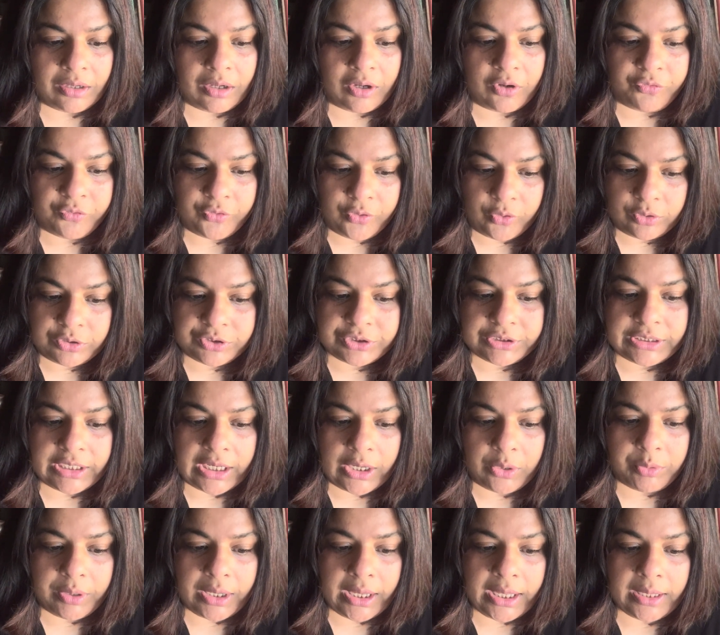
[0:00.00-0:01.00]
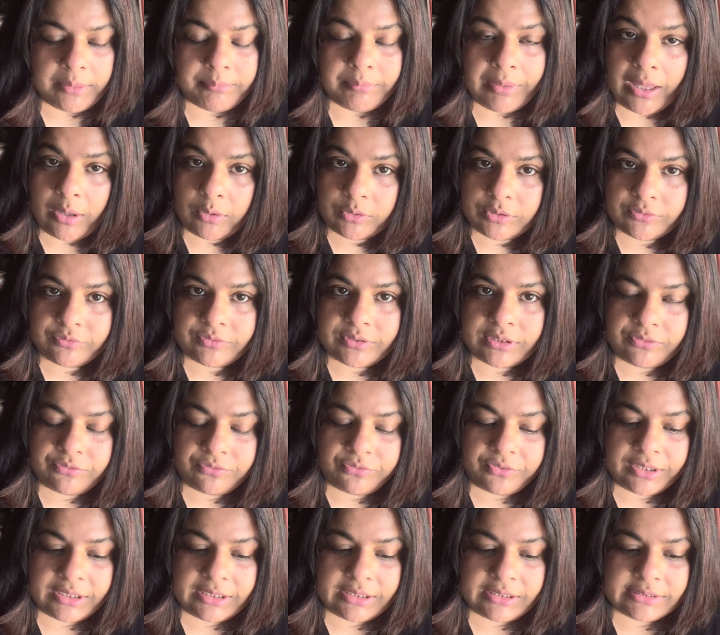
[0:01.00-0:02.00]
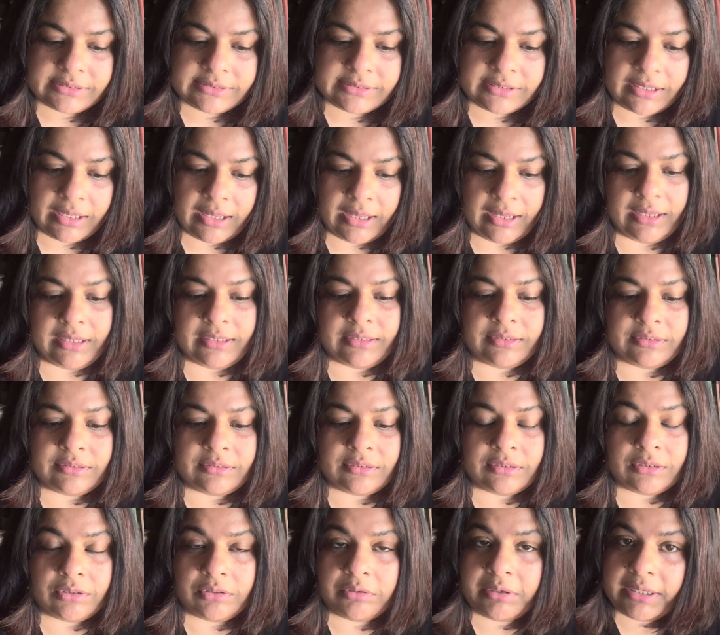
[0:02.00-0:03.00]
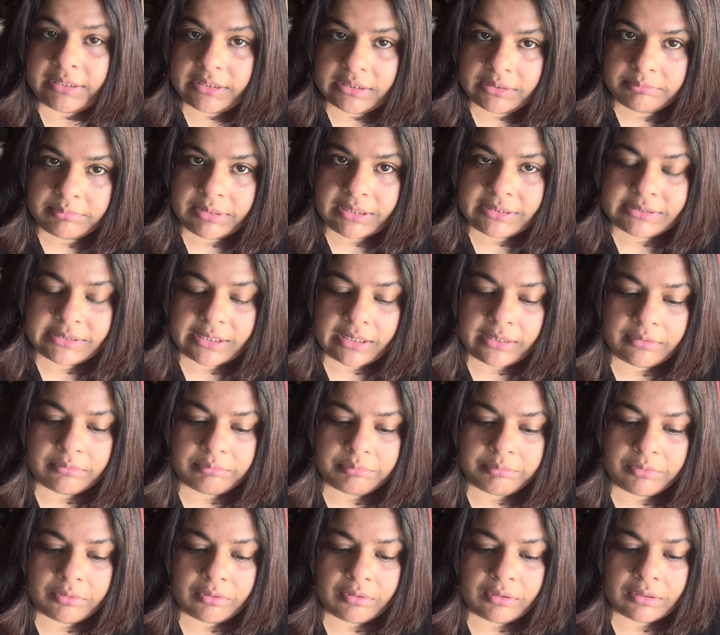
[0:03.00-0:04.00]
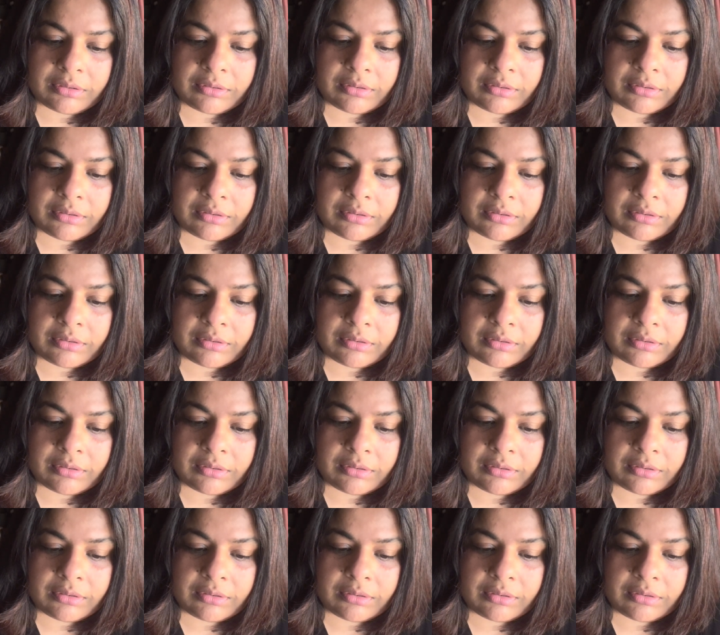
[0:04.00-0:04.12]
Of course, now I am out of that phase and writing my second book.